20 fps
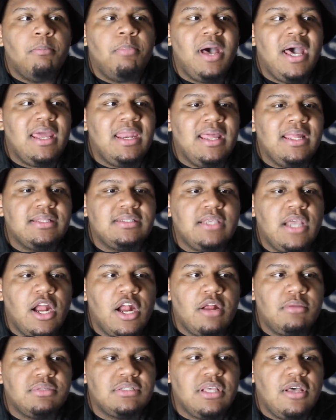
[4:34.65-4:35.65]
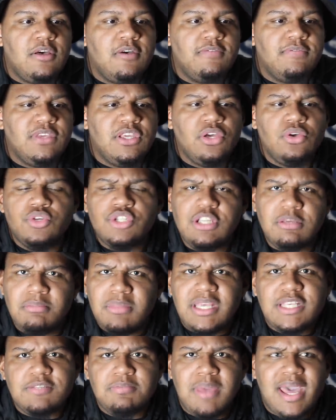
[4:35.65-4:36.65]
But in terms of use your
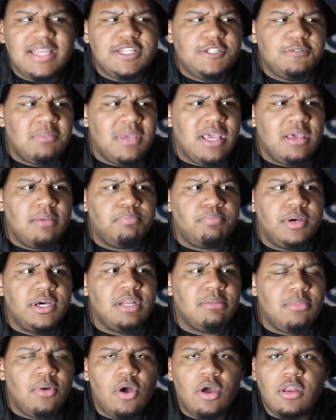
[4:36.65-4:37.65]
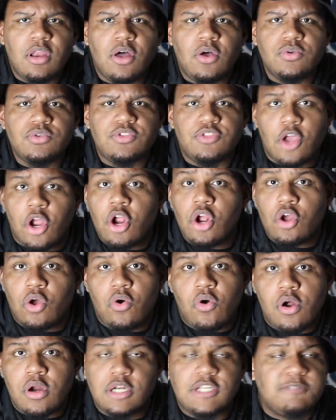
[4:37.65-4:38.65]
mismatches, man, put him on those third
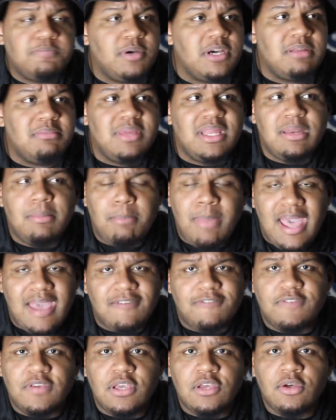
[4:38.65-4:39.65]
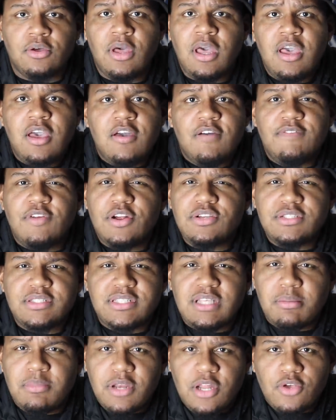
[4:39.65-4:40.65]
corners, put him in the backfield
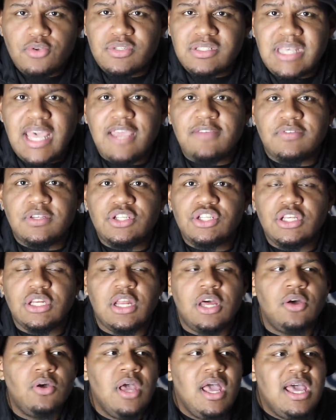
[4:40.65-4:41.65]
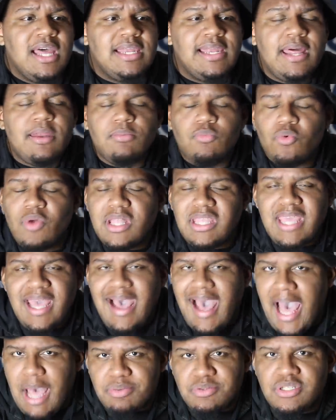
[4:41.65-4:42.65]
versus some of those safeties, you know, let him run
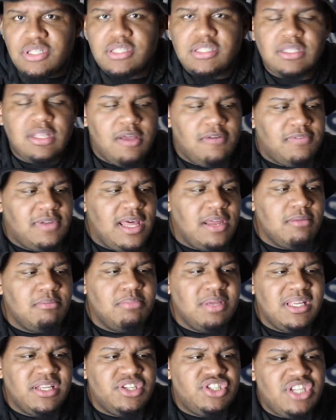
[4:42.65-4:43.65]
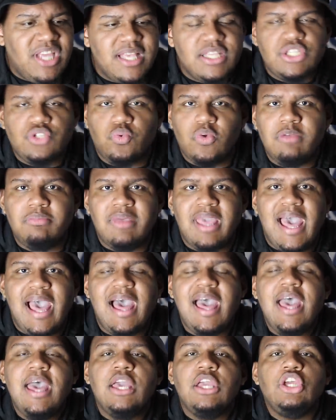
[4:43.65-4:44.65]
your option stuff, let him be jet sweep
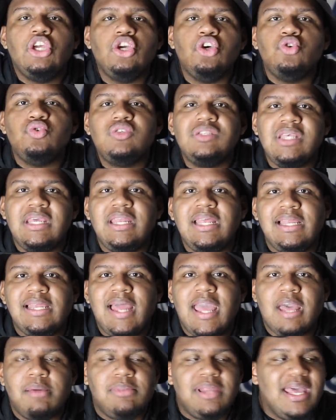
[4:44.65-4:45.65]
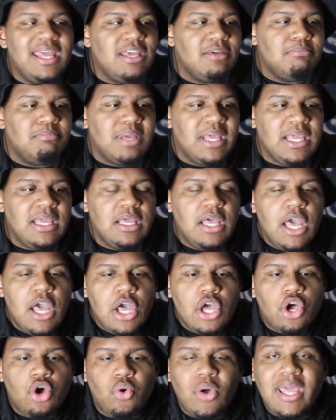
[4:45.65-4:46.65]
guy, use CD Lamb, let him be
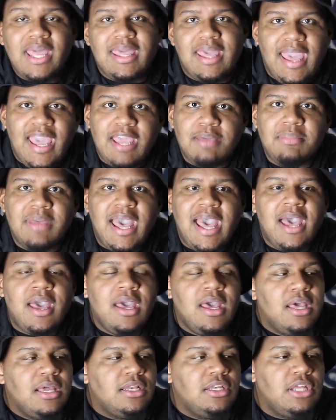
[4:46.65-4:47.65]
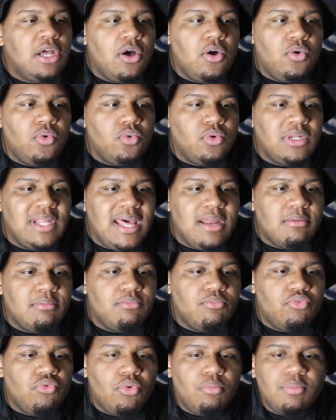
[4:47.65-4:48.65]
quick game guy. Don't let
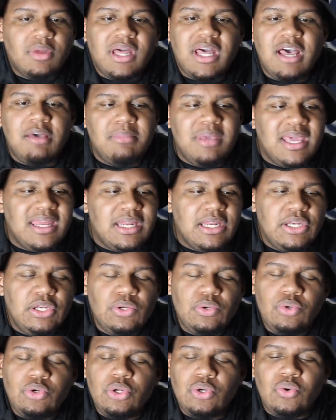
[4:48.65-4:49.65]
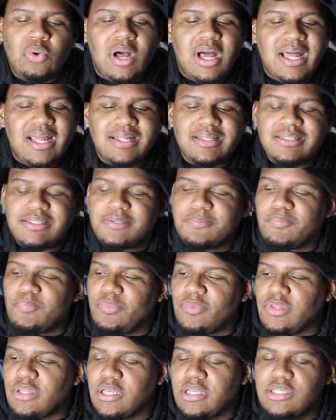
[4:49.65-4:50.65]
him come in and do nuance
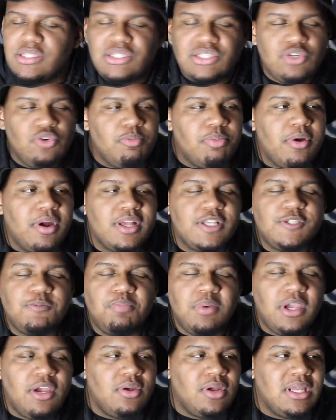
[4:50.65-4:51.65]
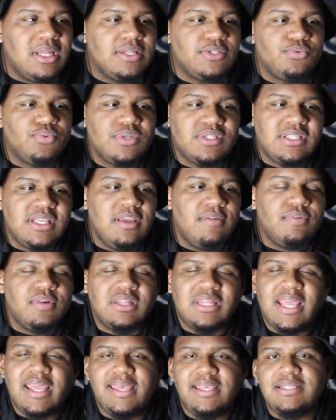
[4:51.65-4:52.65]
super experienced
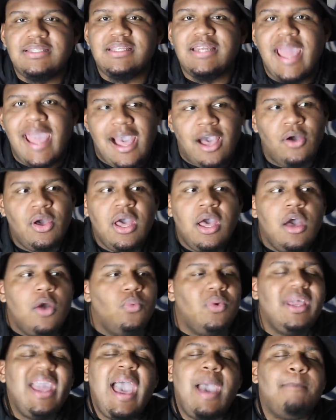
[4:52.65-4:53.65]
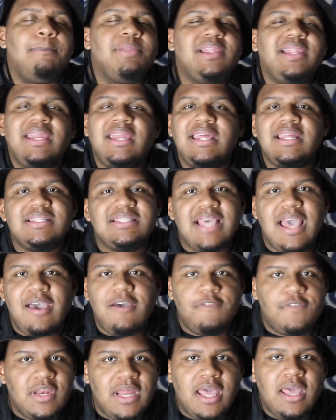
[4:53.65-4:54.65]
receiver things now. We got plenty of
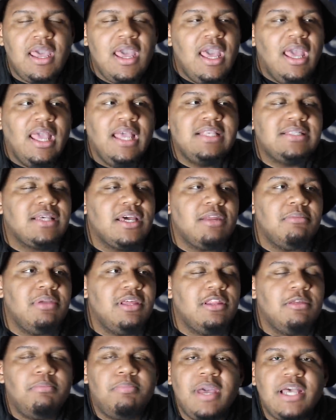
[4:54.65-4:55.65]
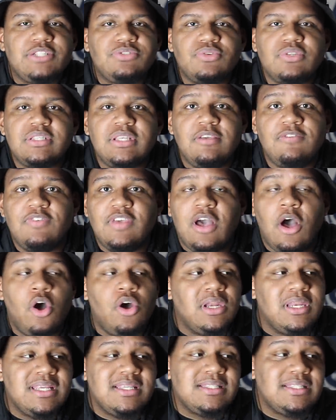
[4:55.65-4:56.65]
time for that. He's going to be the best receiver
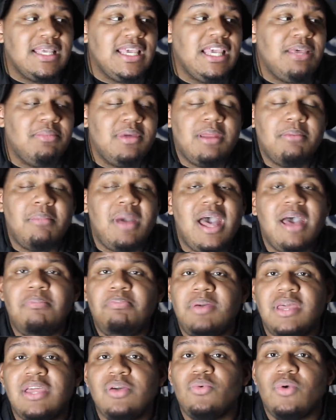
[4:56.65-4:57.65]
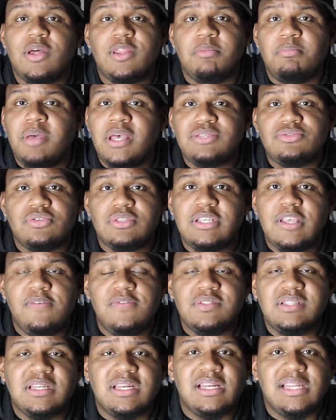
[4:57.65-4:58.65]
on this team, and in my opinion, one of the best
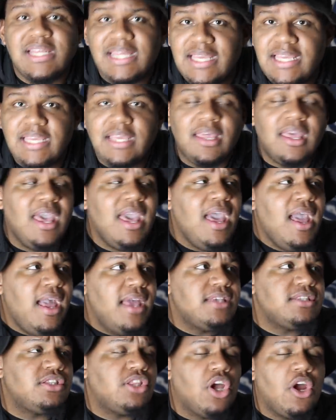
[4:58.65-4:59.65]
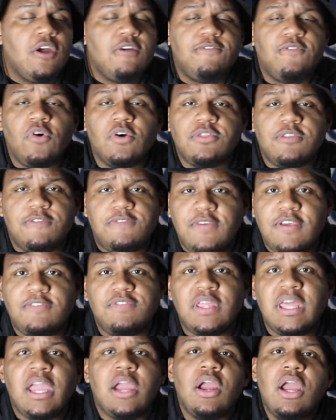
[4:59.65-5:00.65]
receivers in the league his third, fourth, or
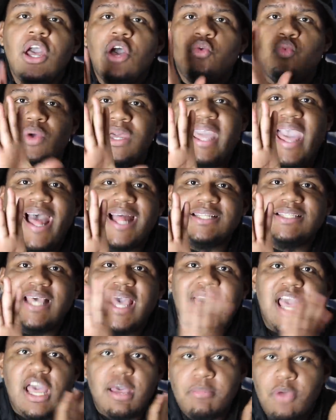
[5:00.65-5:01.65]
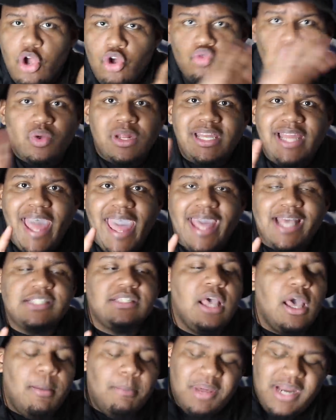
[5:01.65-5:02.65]
fifth year. We got time,
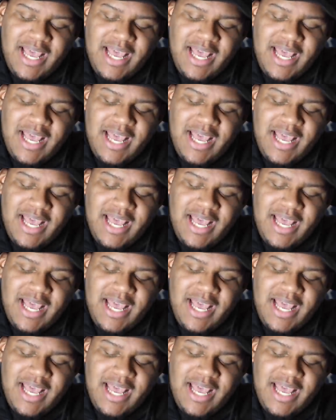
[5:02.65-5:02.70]
relax.